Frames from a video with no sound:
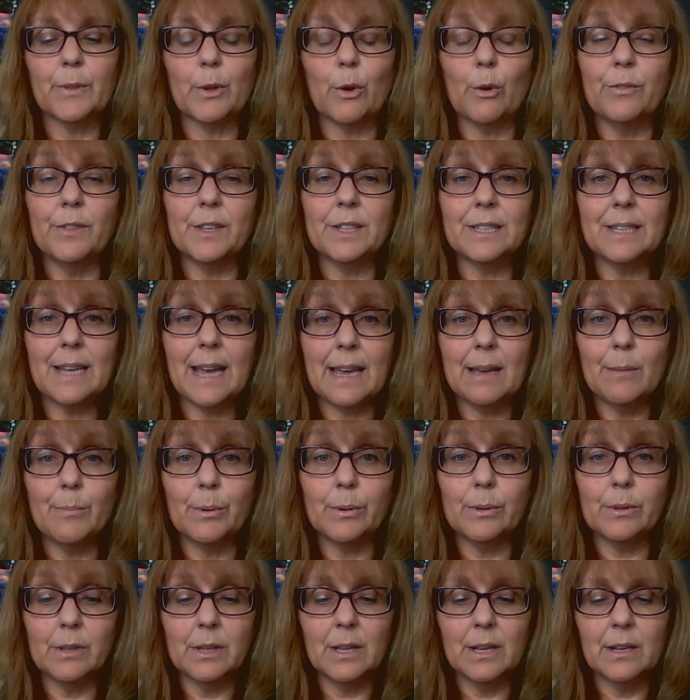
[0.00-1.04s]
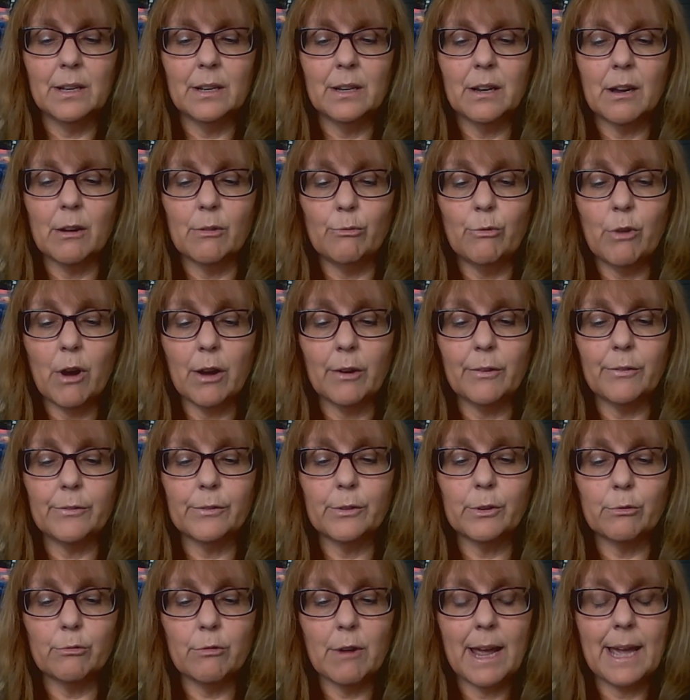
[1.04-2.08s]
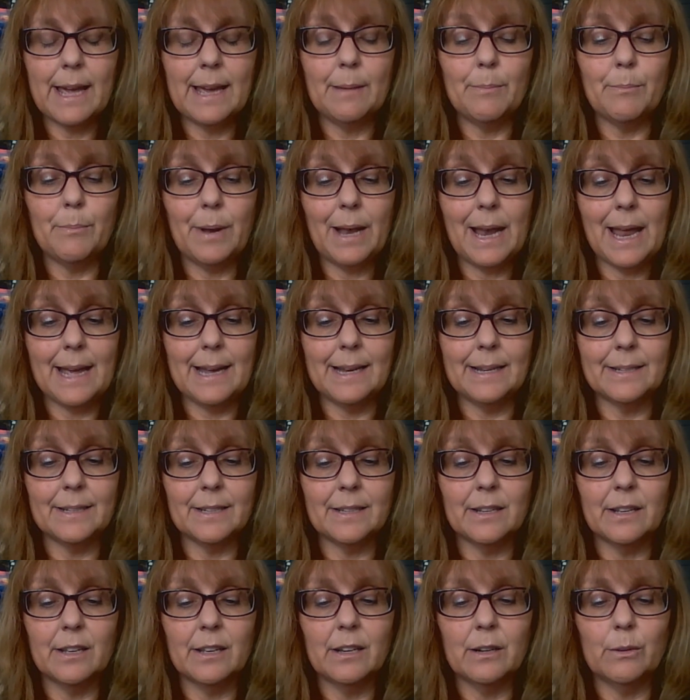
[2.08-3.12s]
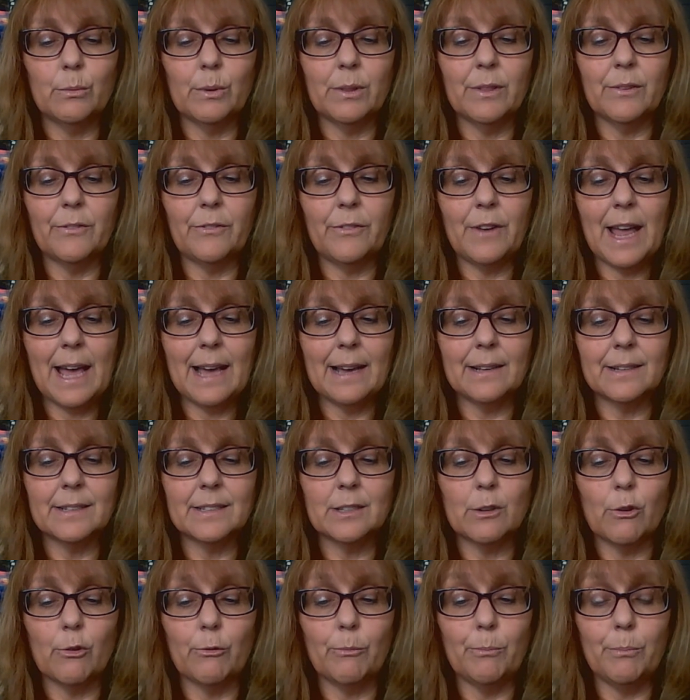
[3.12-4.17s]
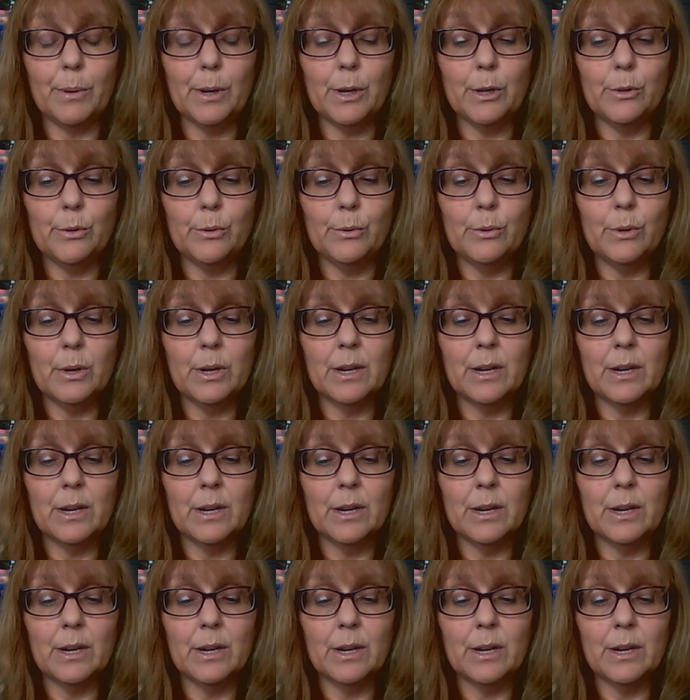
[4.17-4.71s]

On the table, a rough grey plate with flecks of blue,